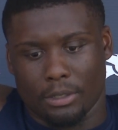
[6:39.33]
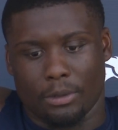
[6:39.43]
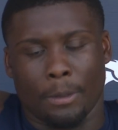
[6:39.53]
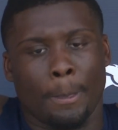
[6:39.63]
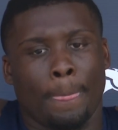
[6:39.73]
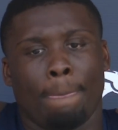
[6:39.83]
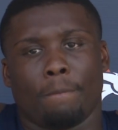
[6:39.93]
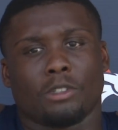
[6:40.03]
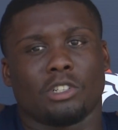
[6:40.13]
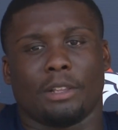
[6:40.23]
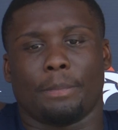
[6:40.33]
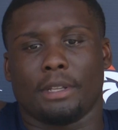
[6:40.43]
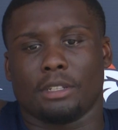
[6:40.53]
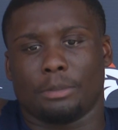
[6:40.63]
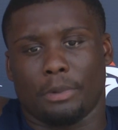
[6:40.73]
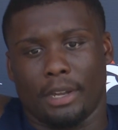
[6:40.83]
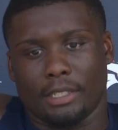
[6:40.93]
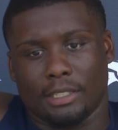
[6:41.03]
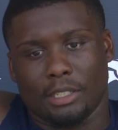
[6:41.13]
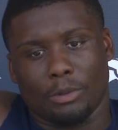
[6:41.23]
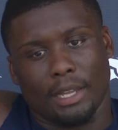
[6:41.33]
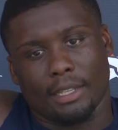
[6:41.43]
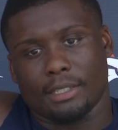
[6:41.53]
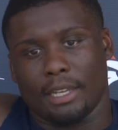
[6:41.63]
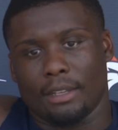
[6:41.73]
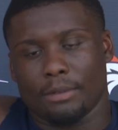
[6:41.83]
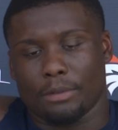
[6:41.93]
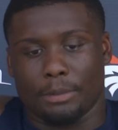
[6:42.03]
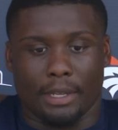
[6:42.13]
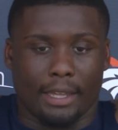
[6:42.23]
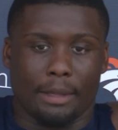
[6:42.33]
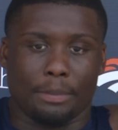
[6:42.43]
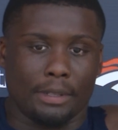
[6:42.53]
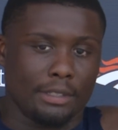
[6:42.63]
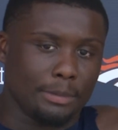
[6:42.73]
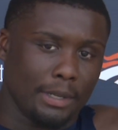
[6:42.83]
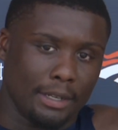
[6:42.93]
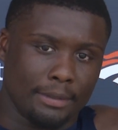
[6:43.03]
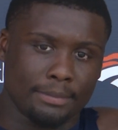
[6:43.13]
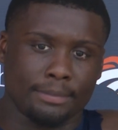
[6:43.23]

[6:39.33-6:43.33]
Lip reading: So I'm trying to pick their brains and see what I can take from their game, put it into mine.